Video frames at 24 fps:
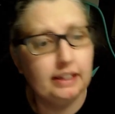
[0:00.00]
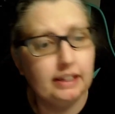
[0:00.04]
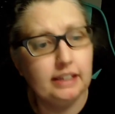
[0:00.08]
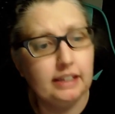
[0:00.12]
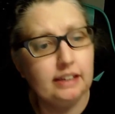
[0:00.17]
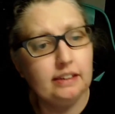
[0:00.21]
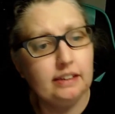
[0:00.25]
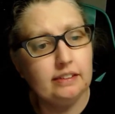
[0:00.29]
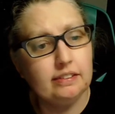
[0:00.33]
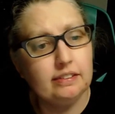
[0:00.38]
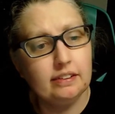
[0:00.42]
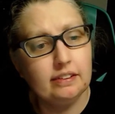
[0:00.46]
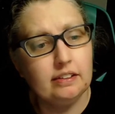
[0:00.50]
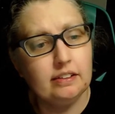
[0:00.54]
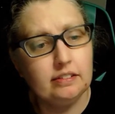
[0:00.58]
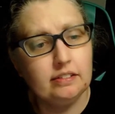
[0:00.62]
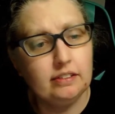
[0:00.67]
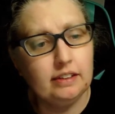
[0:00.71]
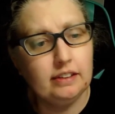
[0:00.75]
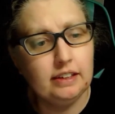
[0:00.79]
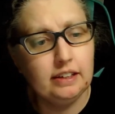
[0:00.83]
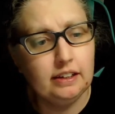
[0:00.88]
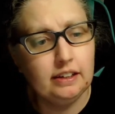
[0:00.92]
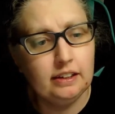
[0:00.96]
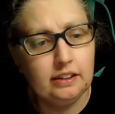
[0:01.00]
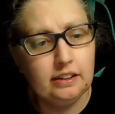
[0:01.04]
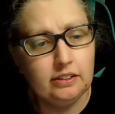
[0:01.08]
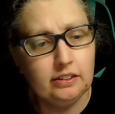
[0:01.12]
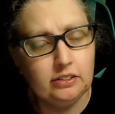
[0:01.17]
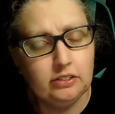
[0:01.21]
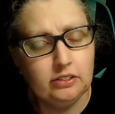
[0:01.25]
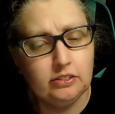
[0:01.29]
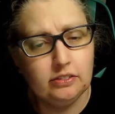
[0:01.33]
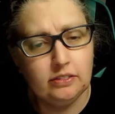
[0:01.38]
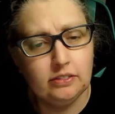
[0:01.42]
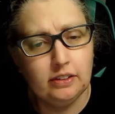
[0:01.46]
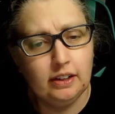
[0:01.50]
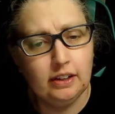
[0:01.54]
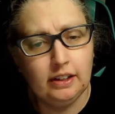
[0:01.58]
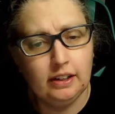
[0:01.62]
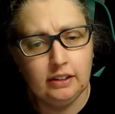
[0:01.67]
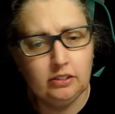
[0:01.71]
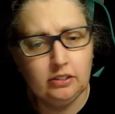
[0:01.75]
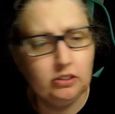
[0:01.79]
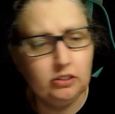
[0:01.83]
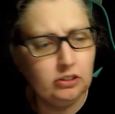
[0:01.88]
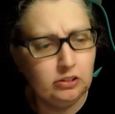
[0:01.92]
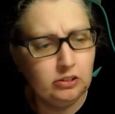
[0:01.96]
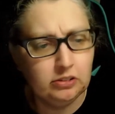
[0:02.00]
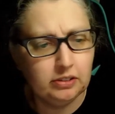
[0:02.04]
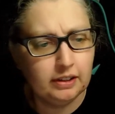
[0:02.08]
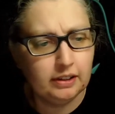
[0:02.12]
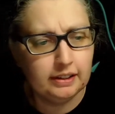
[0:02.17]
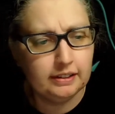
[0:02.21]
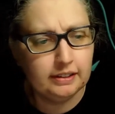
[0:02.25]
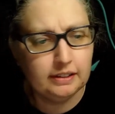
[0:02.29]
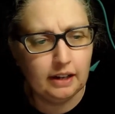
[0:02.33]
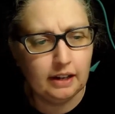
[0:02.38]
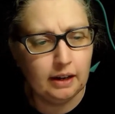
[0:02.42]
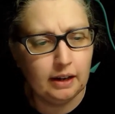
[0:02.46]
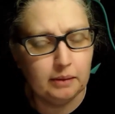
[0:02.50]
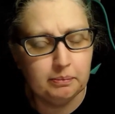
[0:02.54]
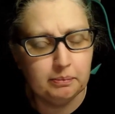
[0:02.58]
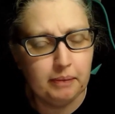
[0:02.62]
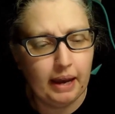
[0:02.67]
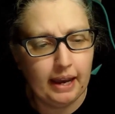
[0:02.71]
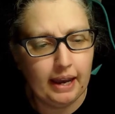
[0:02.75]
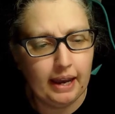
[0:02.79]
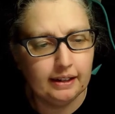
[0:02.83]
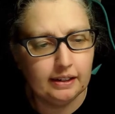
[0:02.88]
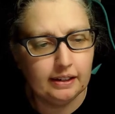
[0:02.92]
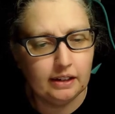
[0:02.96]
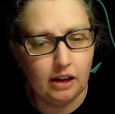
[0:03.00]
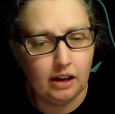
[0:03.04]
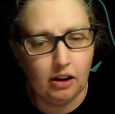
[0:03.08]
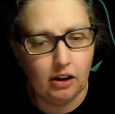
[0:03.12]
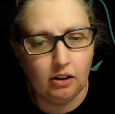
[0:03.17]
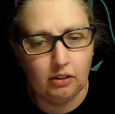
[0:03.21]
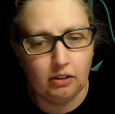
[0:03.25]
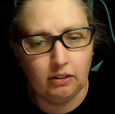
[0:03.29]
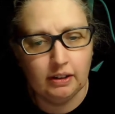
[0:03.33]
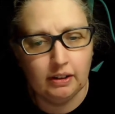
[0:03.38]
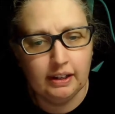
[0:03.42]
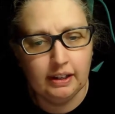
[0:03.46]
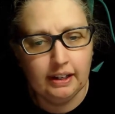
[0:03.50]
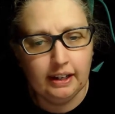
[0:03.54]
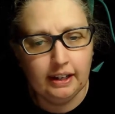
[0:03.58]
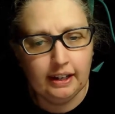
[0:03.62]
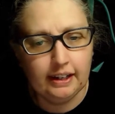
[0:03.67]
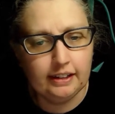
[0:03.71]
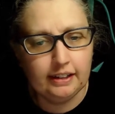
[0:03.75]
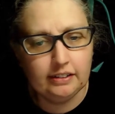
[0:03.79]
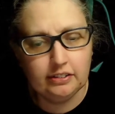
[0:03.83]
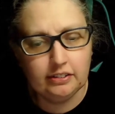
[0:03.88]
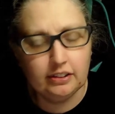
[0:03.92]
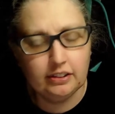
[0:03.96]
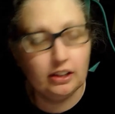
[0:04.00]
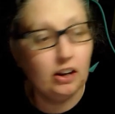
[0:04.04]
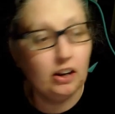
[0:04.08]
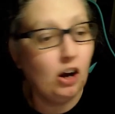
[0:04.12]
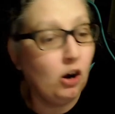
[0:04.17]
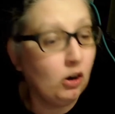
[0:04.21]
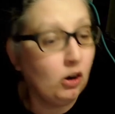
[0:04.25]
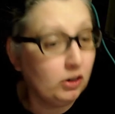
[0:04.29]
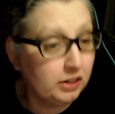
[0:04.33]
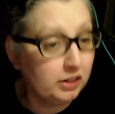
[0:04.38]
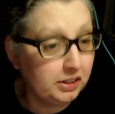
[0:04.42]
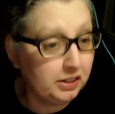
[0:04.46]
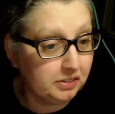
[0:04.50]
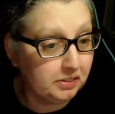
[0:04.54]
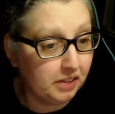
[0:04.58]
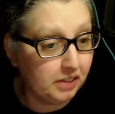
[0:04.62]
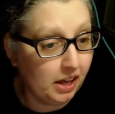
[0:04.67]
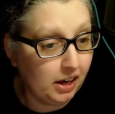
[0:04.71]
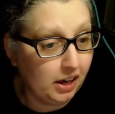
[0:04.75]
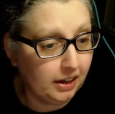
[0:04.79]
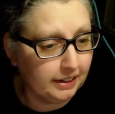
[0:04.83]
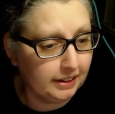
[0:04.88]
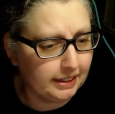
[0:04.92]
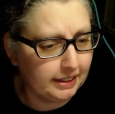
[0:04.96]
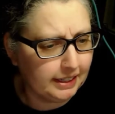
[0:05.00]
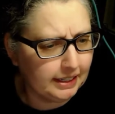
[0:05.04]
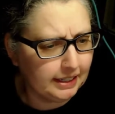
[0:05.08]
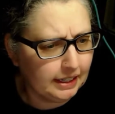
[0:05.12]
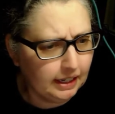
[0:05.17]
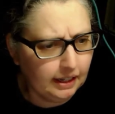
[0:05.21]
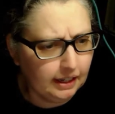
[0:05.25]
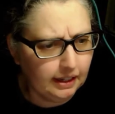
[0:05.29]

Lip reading: He says he's usually not bad at all. And he said, "Are you Lonnie?"